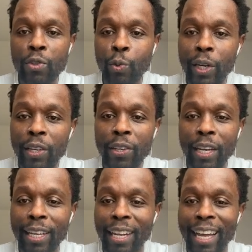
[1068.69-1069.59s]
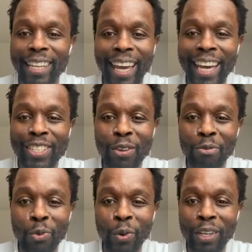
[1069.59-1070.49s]
20 and at the age of
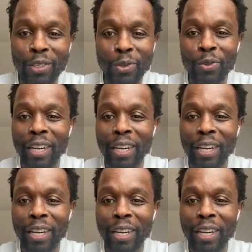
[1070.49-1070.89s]
22,